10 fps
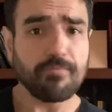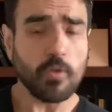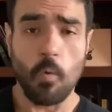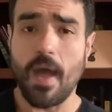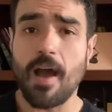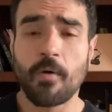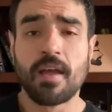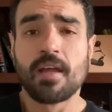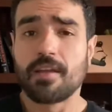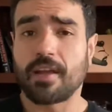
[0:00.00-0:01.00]
Well,
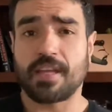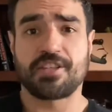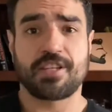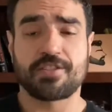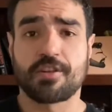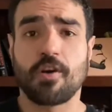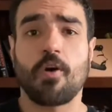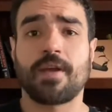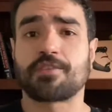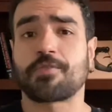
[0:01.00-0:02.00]
you can just
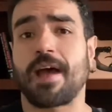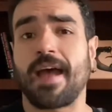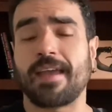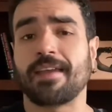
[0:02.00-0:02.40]
go and try,